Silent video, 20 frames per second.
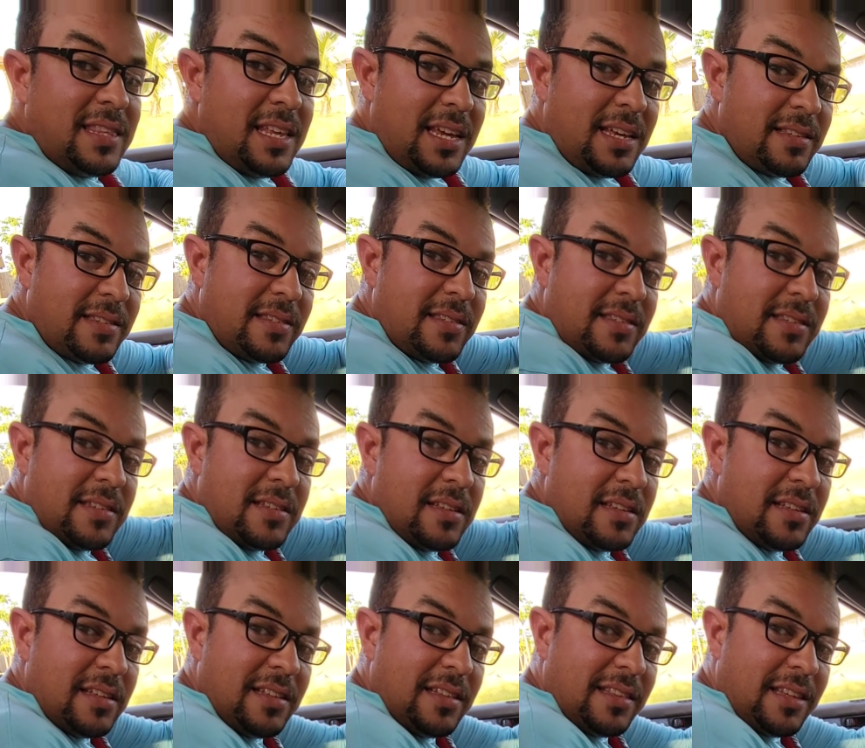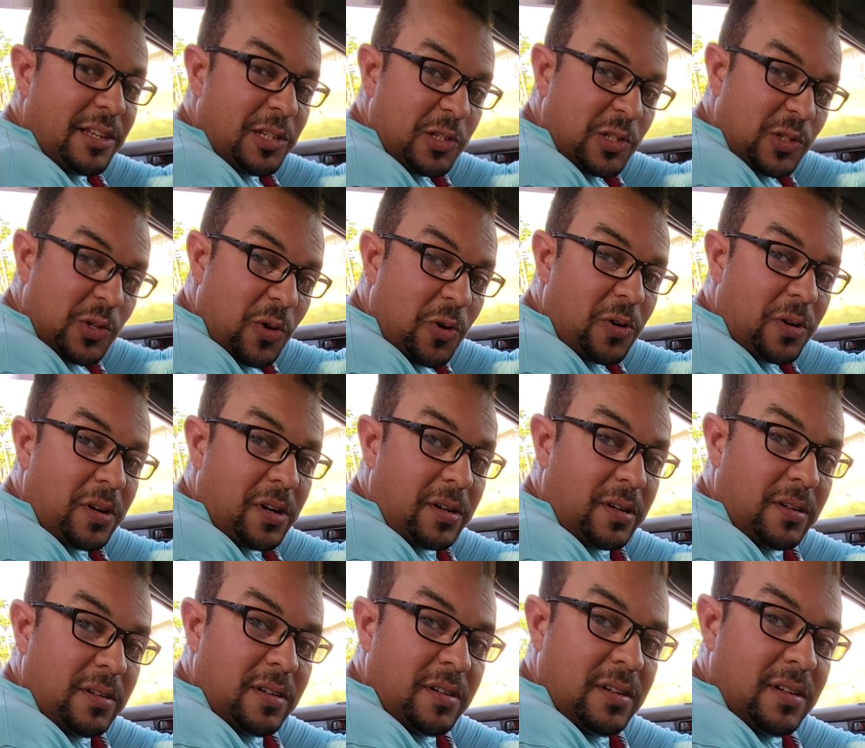this, the Soarer,
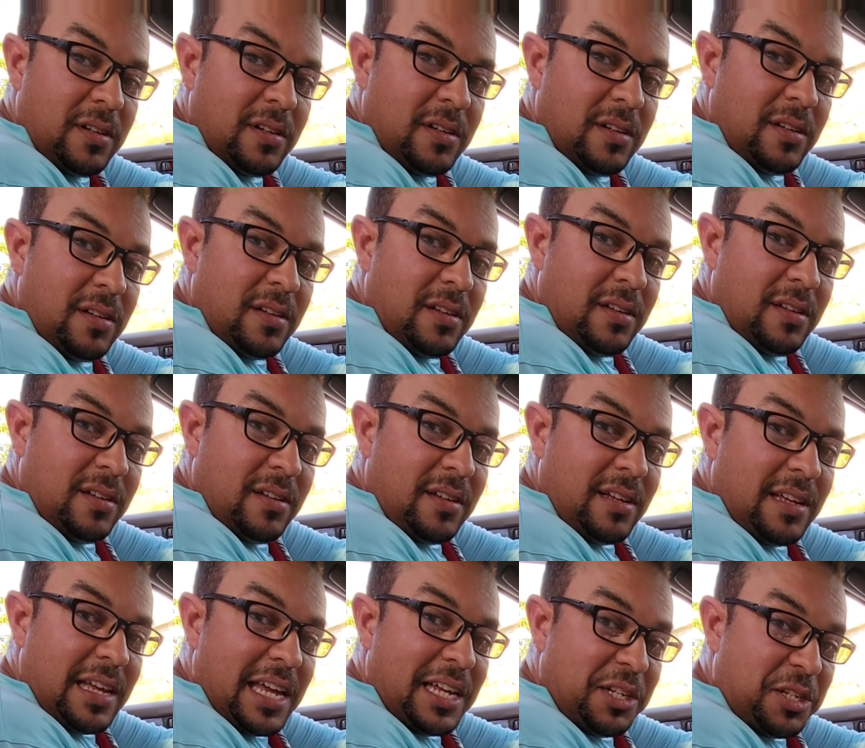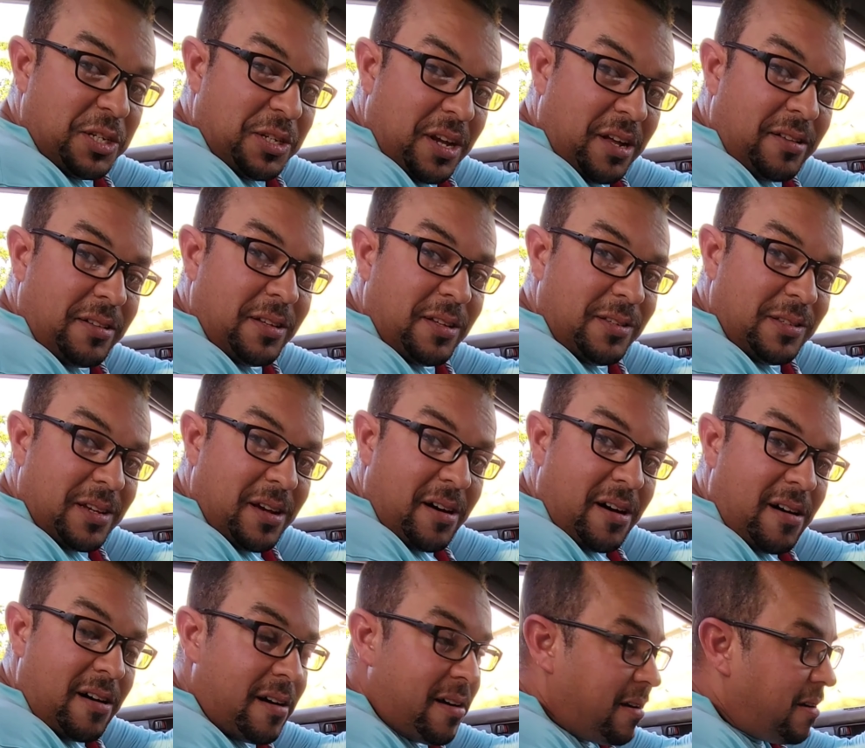and Sheldon's
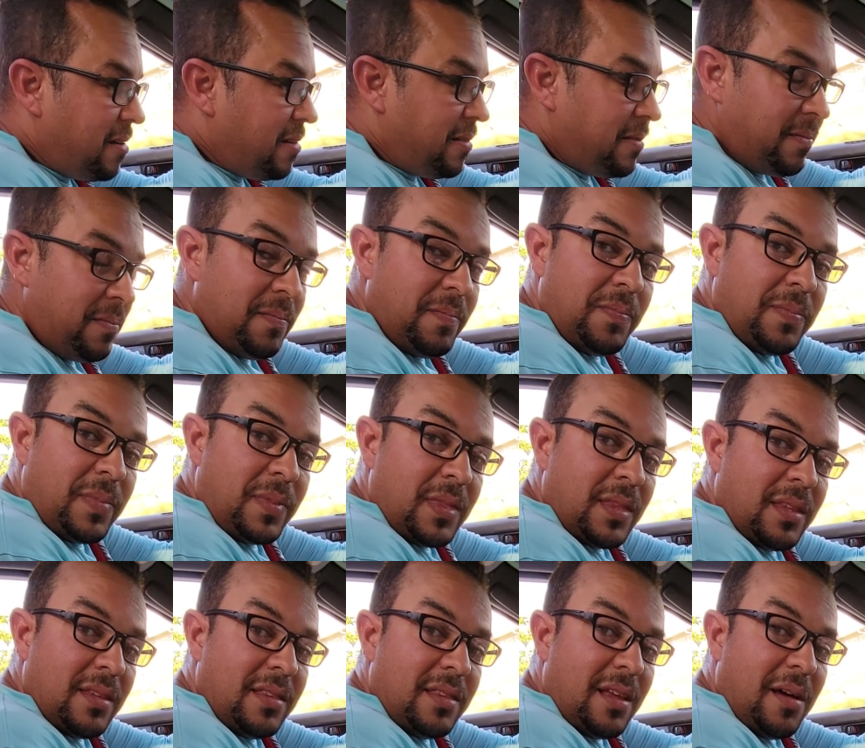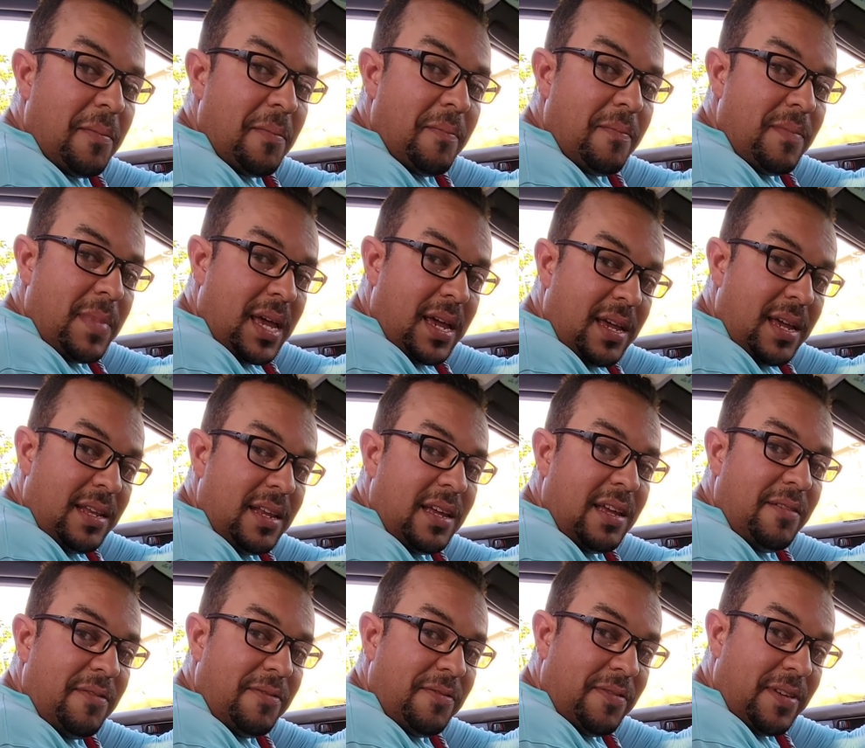car, the main
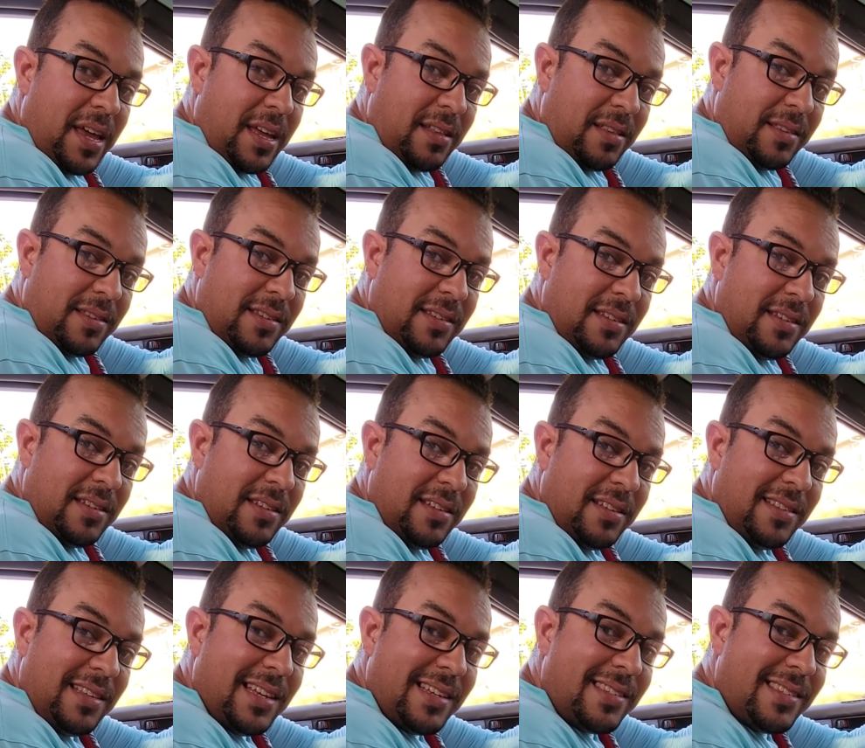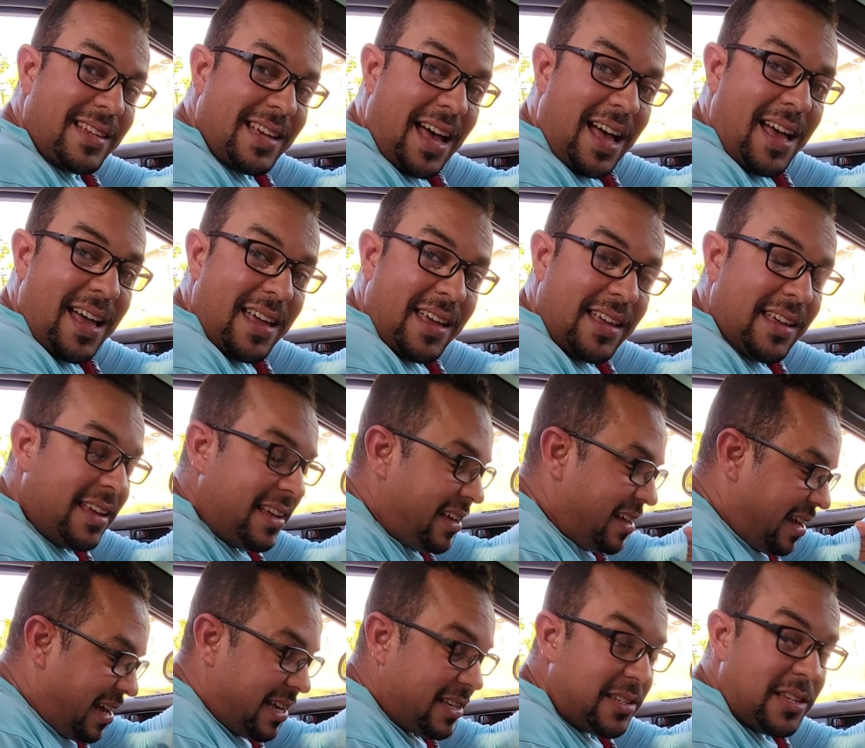event. This guy
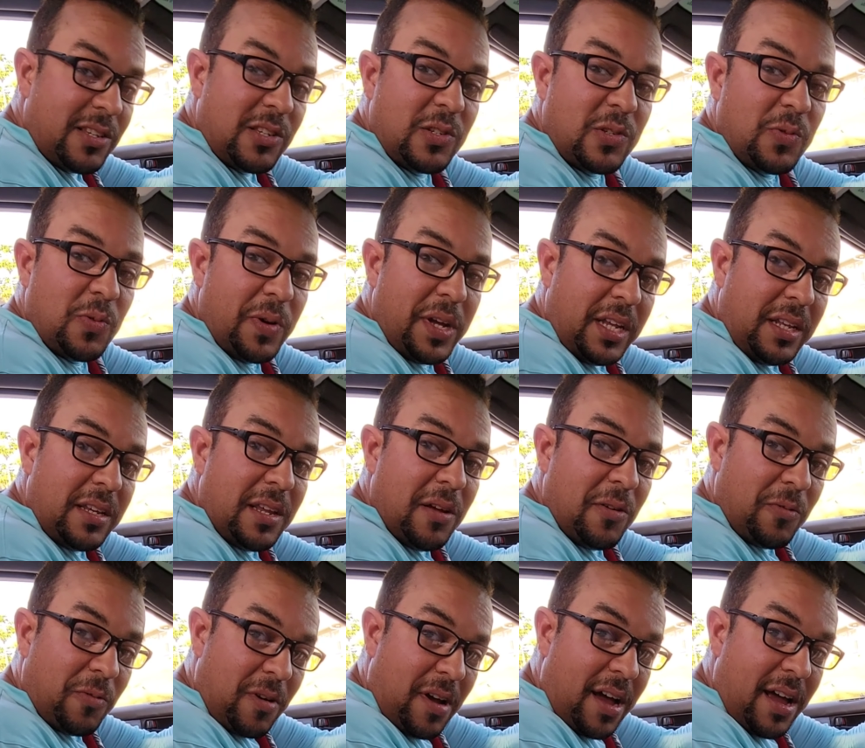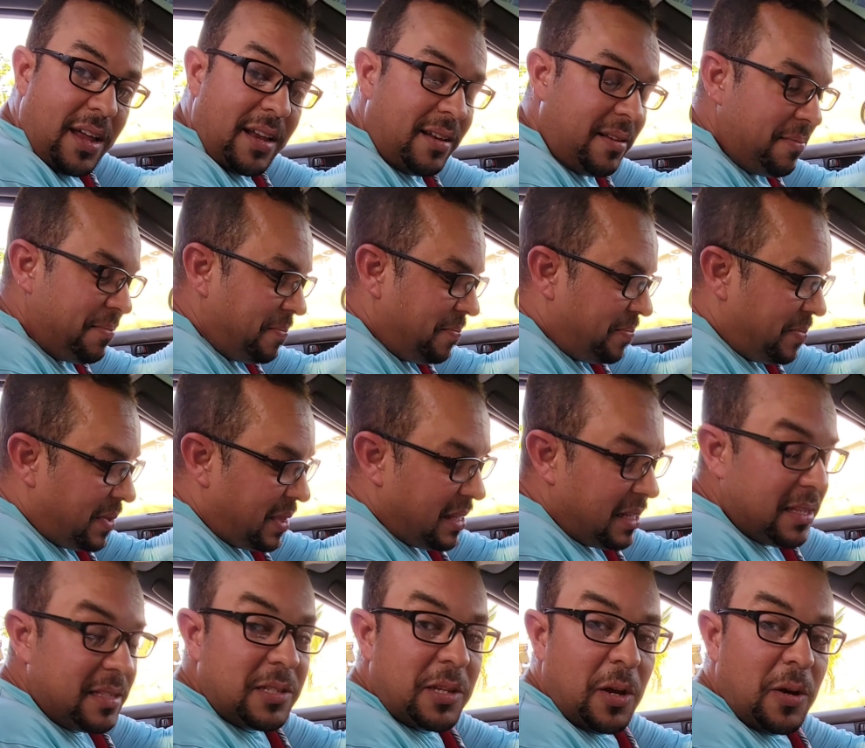has a sweet ride.
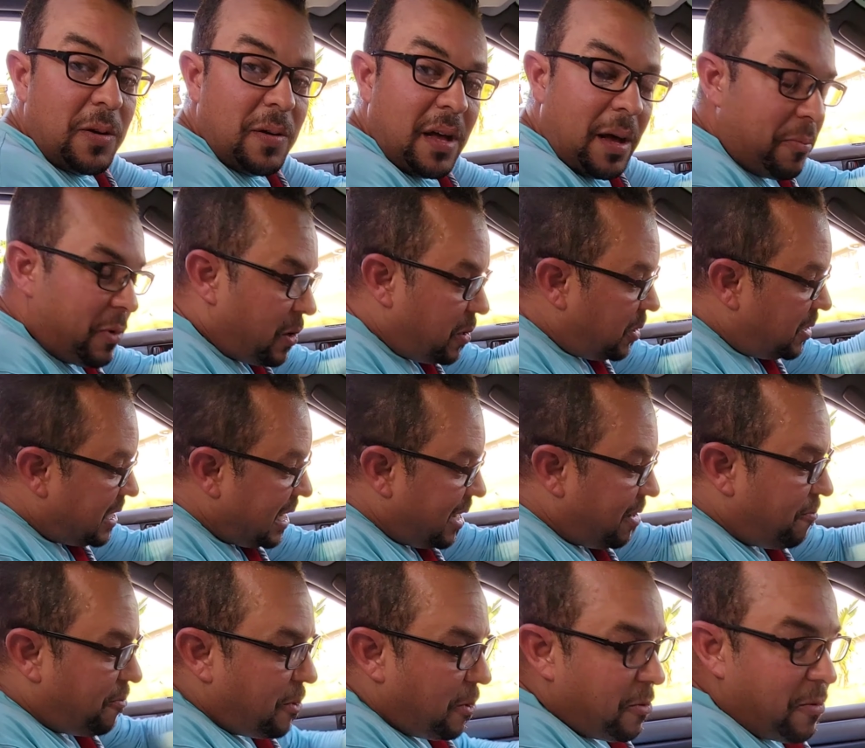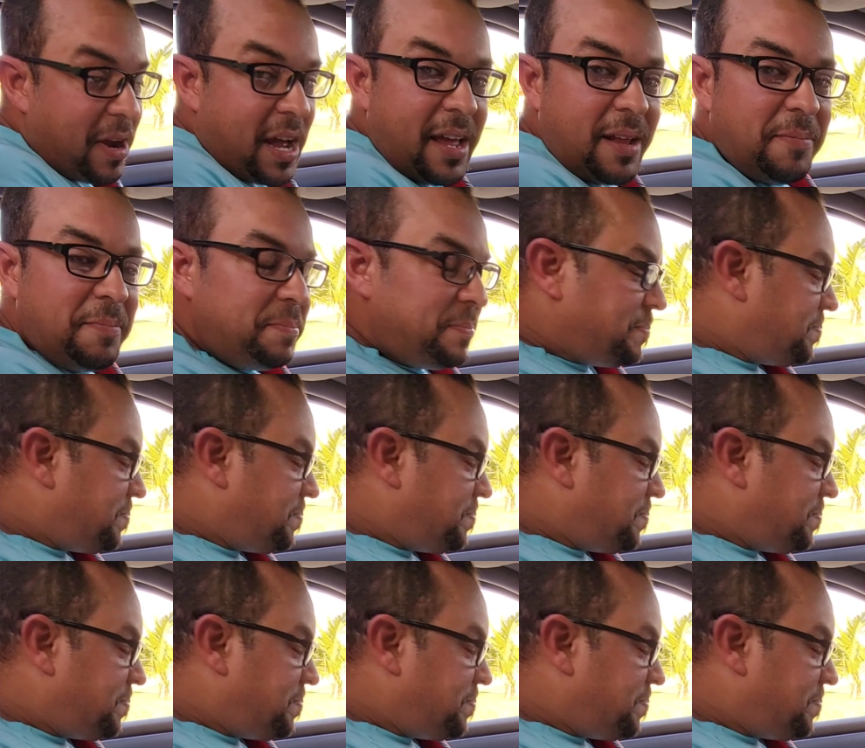So I'm gonna take it for a ride.